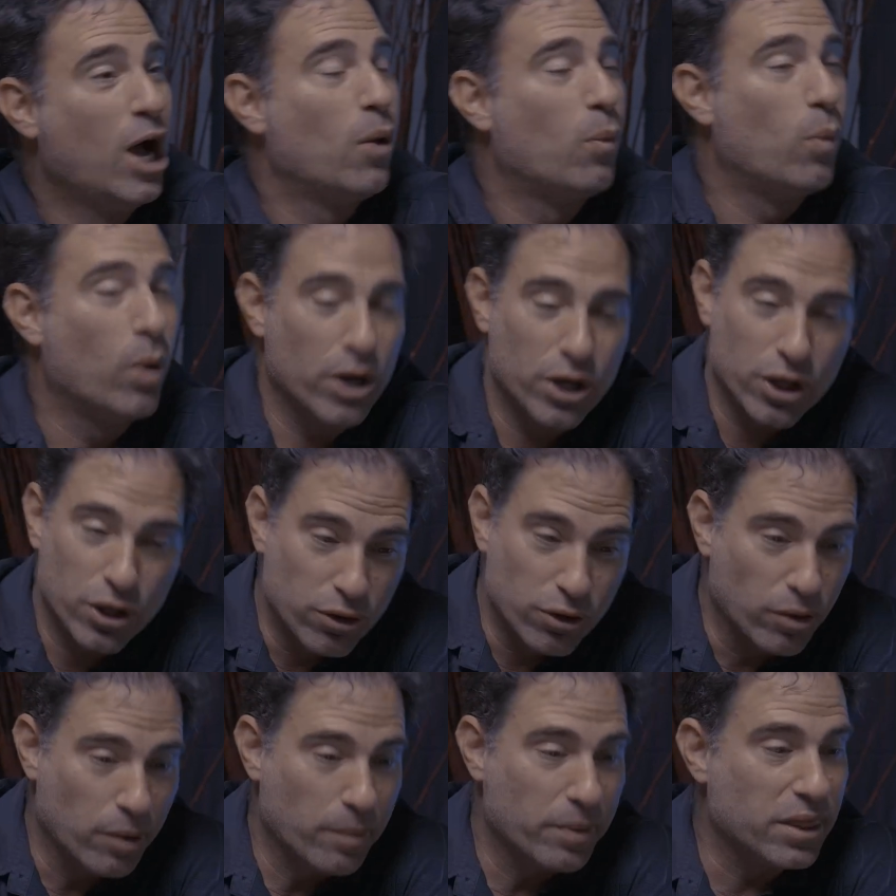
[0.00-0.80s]
What are
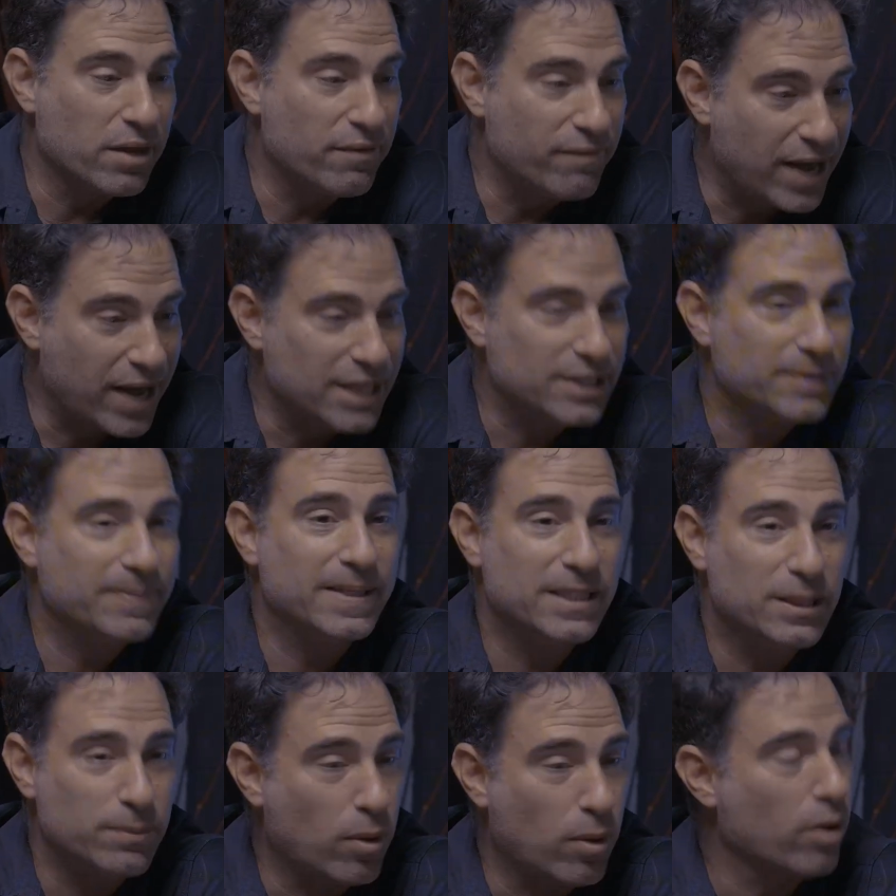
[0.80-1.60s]
you doing with
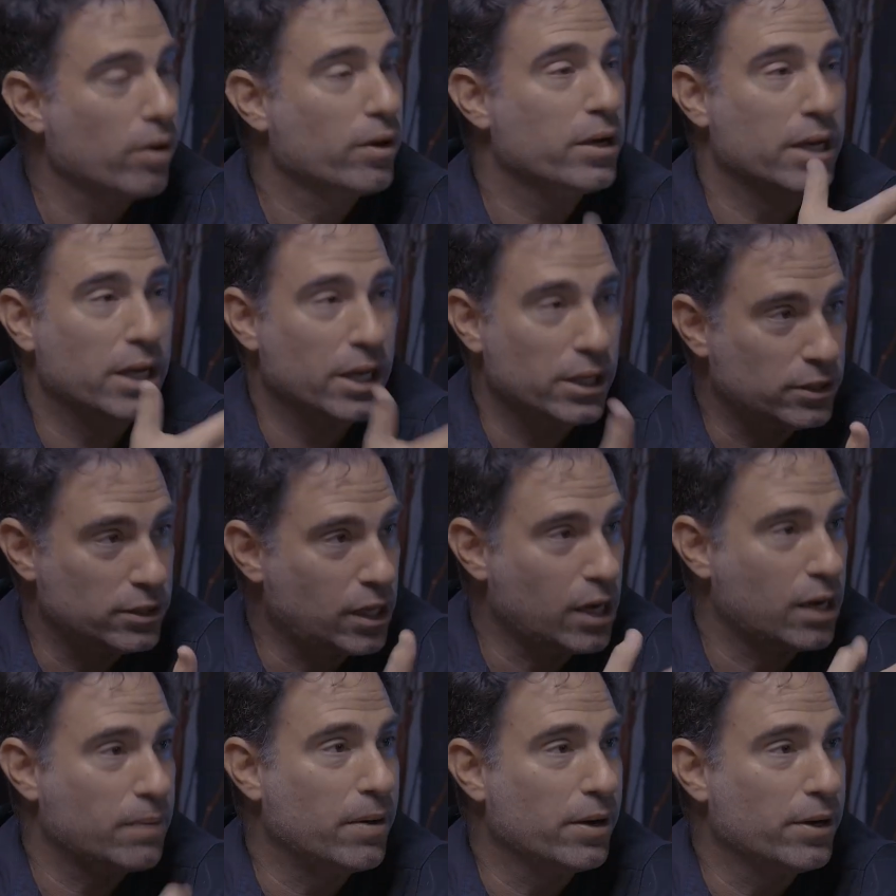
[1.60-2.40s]
investments, marketing?
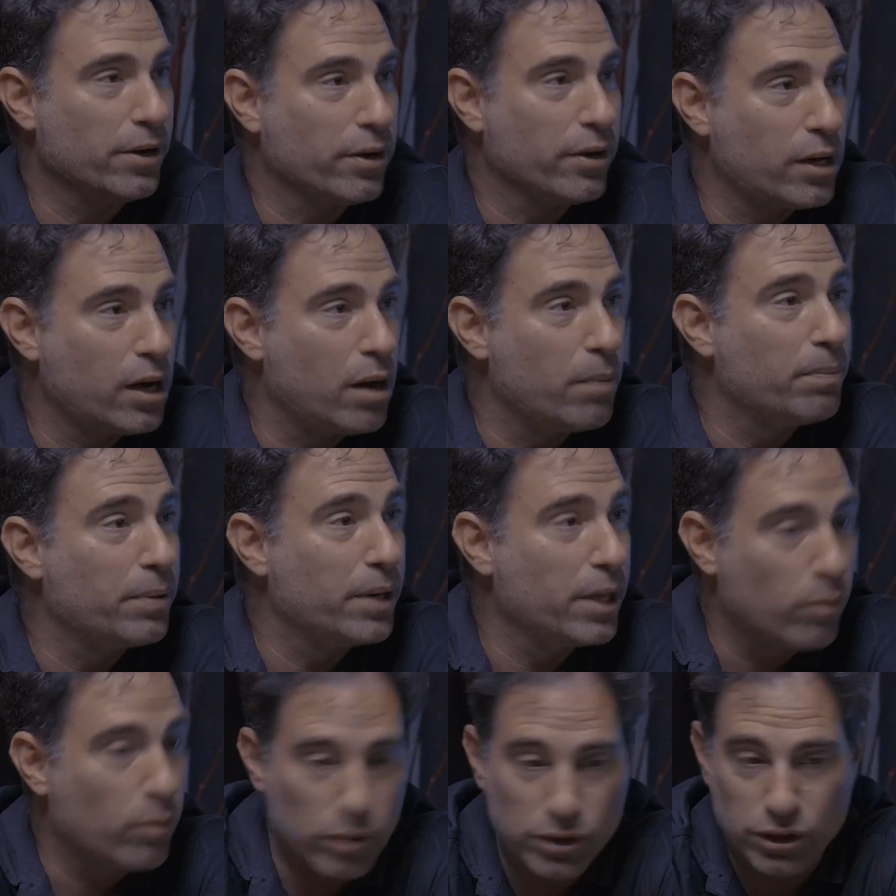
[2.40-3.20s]
Talk about your
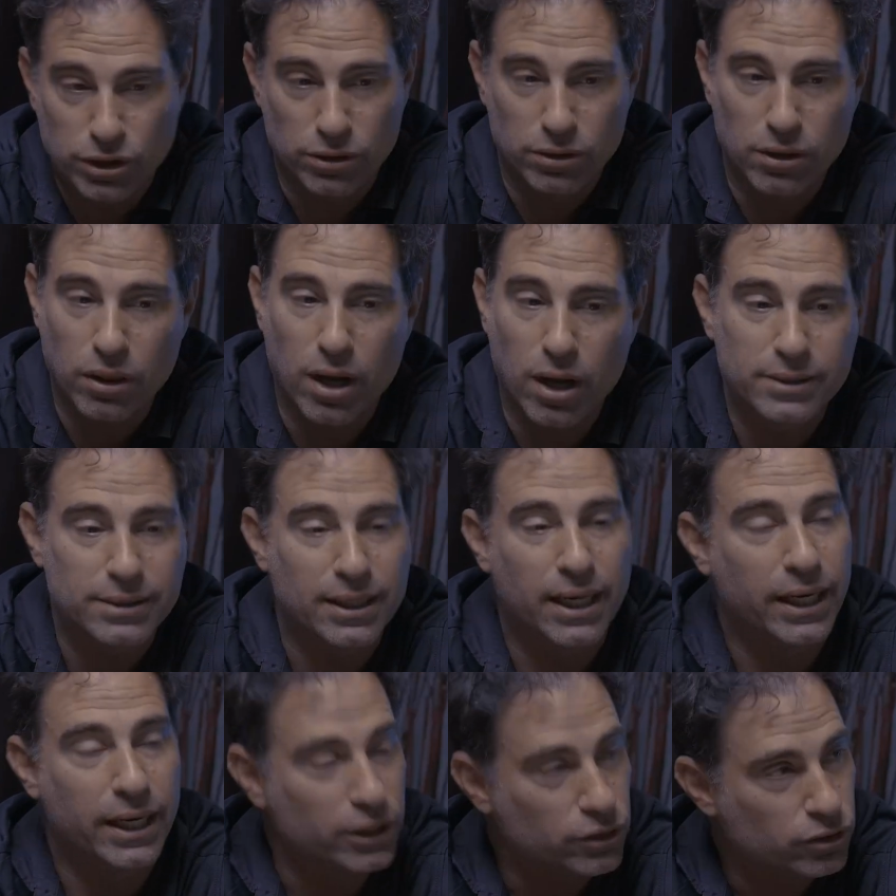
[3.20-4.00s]
company. What's your thoughts
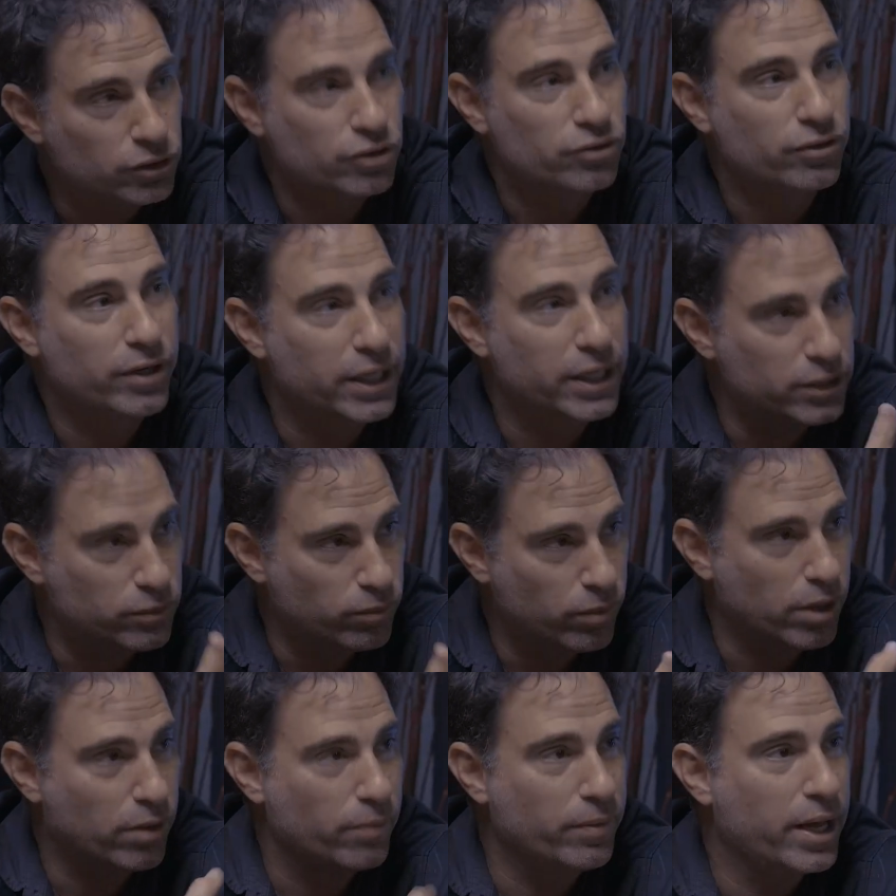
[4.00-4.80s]
on interest rates?
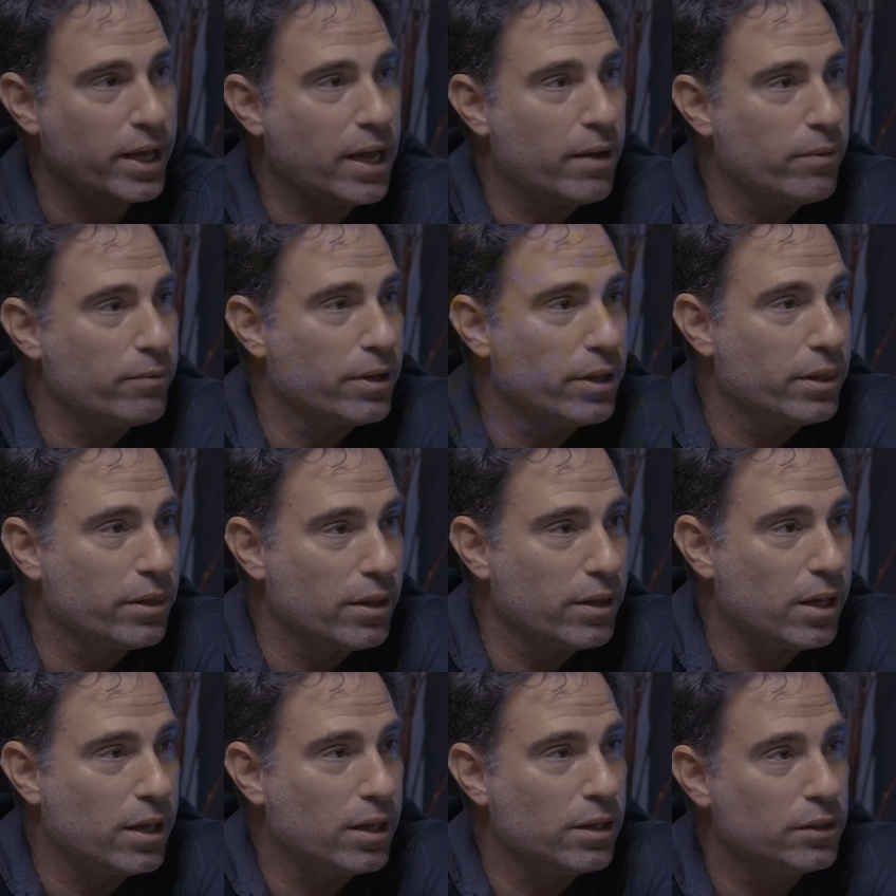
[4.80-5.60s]
Where are we at with
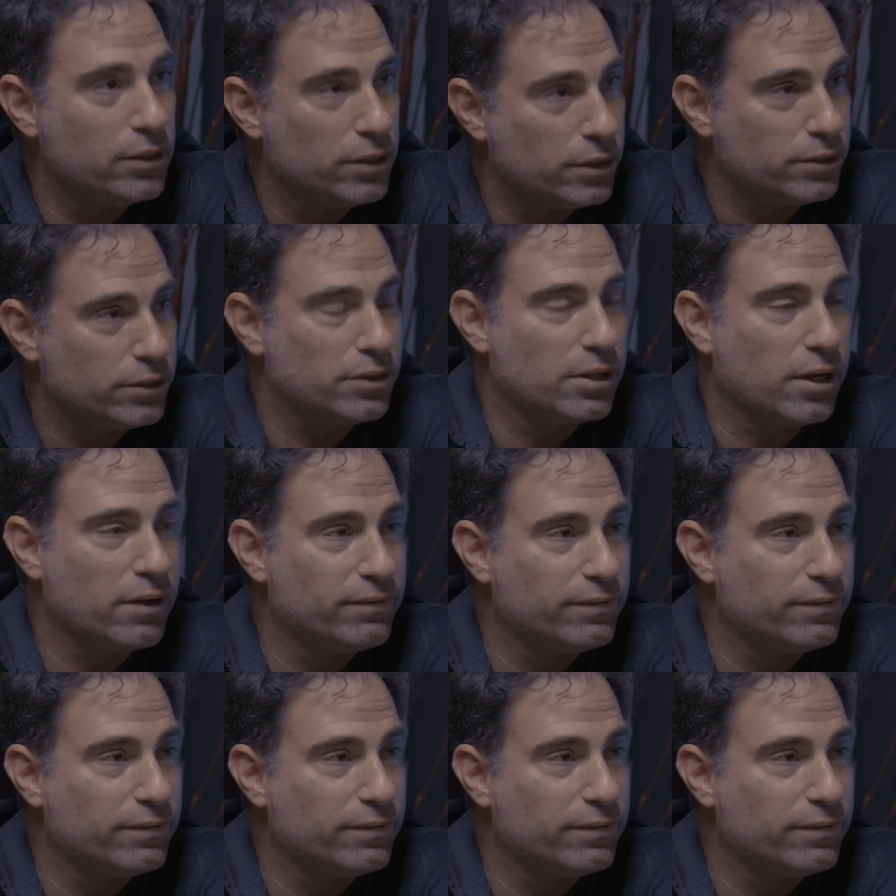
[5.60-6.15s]
your stuff?